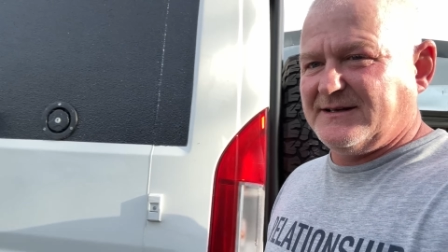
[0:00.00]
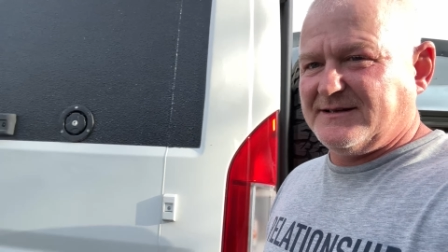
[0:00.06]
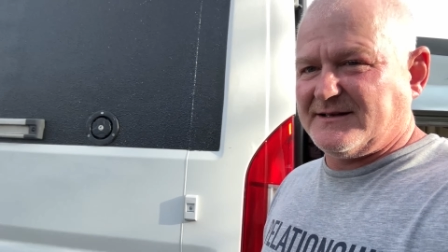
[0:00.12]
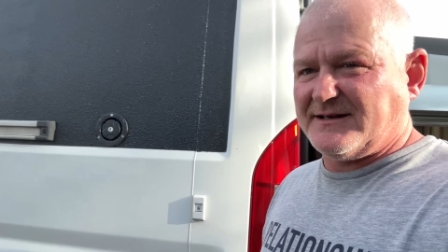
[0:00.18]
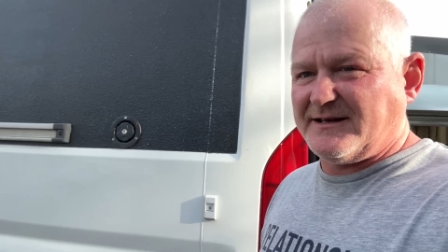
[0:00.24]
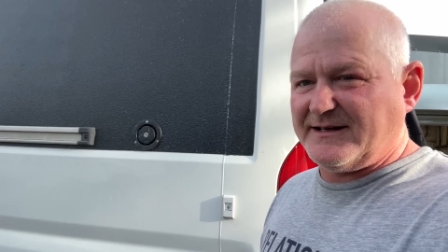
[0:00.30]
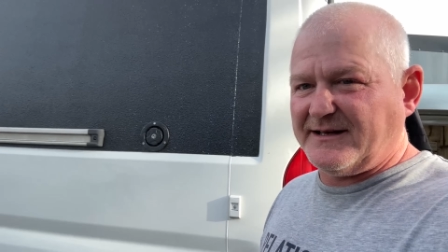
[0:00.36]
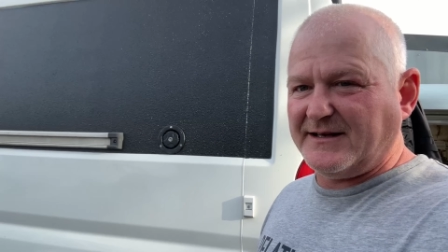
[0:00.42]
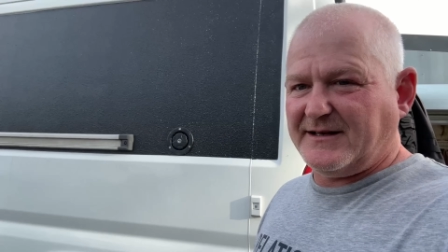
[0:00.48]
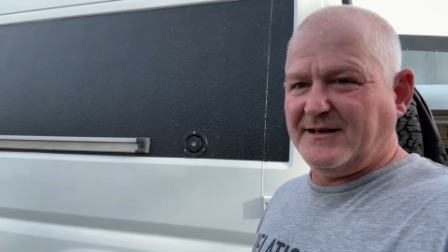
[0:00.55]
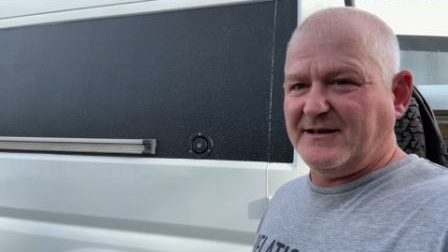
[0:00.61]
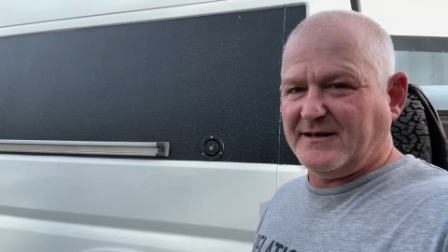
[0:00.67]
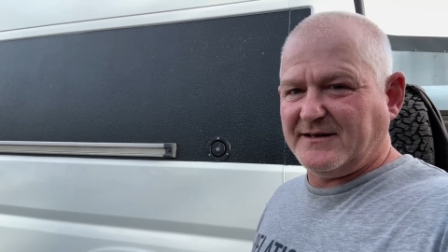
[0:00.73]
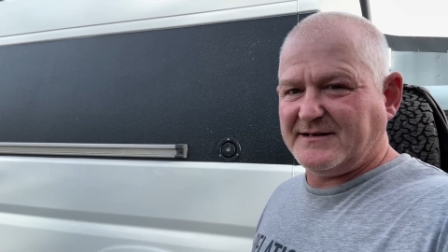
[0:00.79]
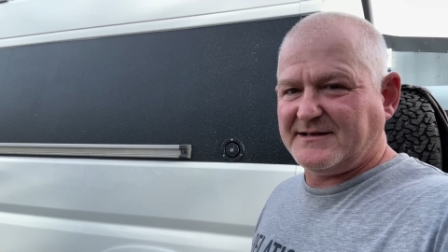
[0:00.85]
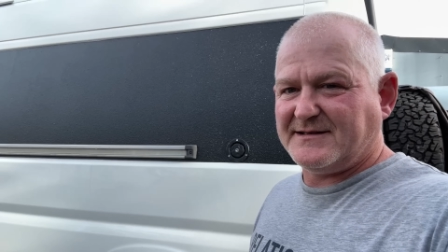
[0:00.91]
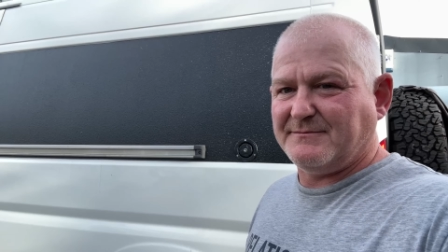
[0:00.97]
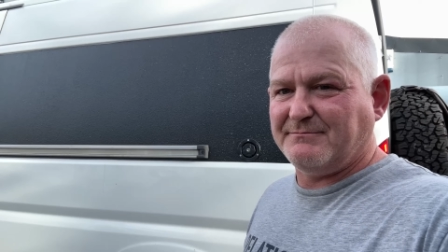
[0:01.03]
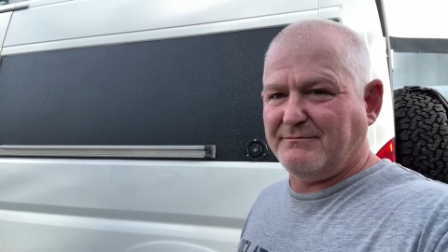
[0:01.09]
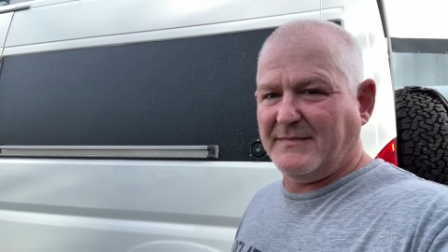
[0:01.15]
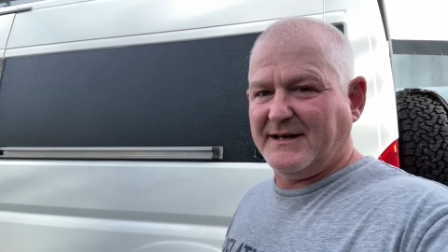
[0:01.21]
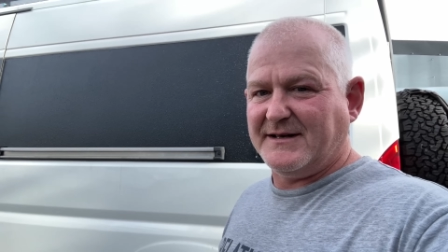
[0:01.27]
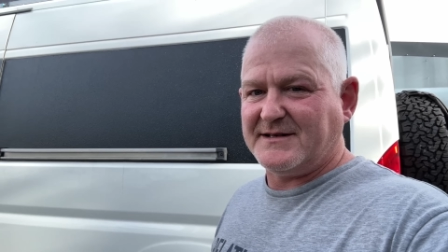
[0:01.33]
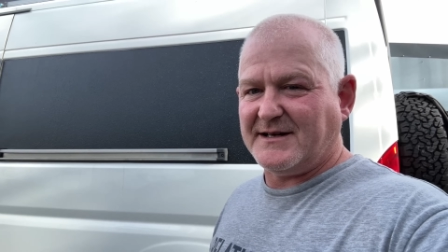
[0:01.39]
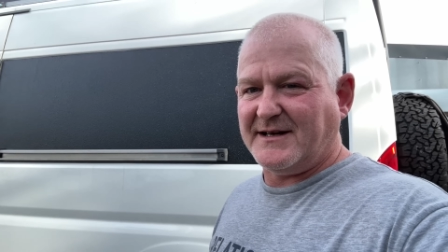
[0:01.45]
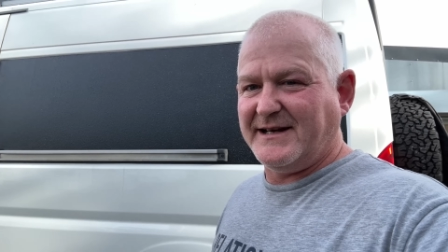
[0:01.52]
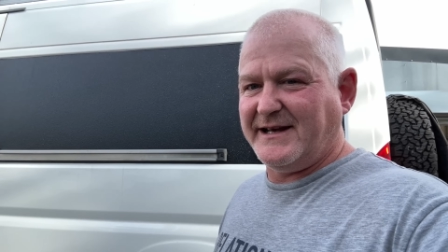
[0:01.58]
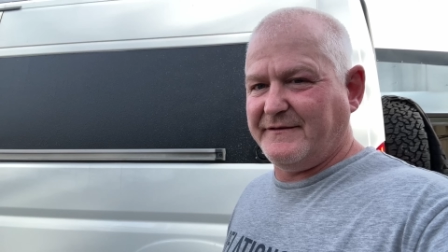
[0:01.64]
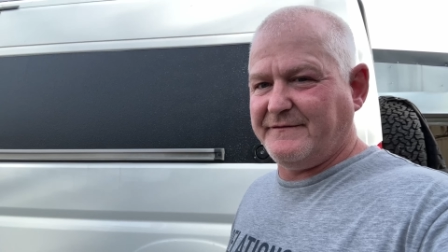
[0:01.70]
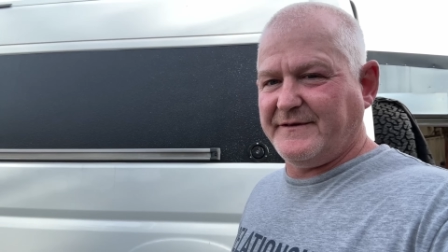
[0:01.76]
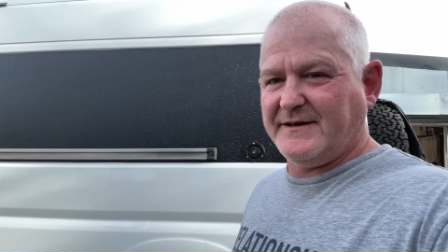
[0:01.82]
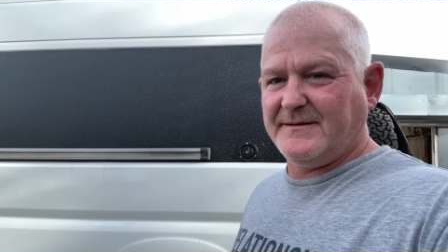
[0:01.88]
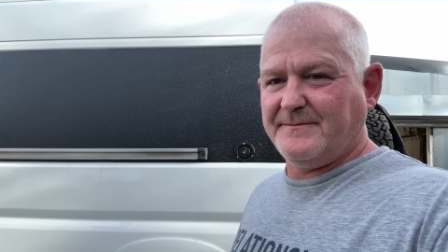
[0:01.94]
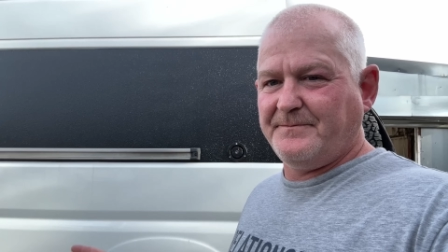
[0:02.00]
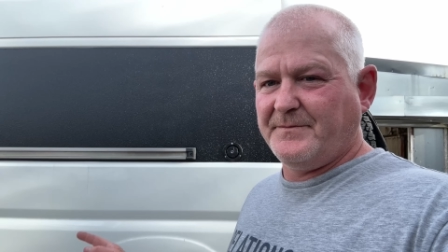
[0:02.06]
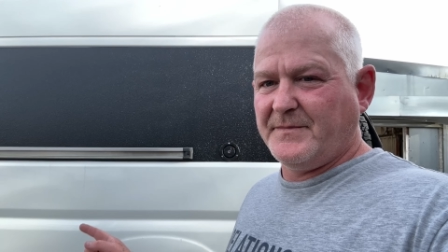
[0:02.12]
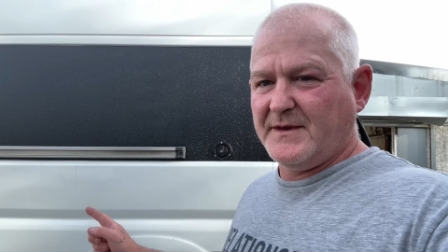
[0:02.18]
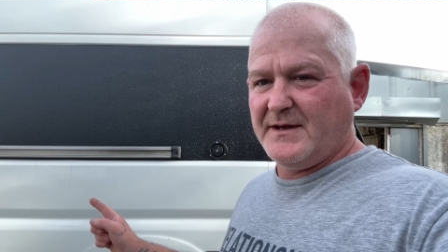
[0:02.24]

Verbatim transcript: And it looks mint. I even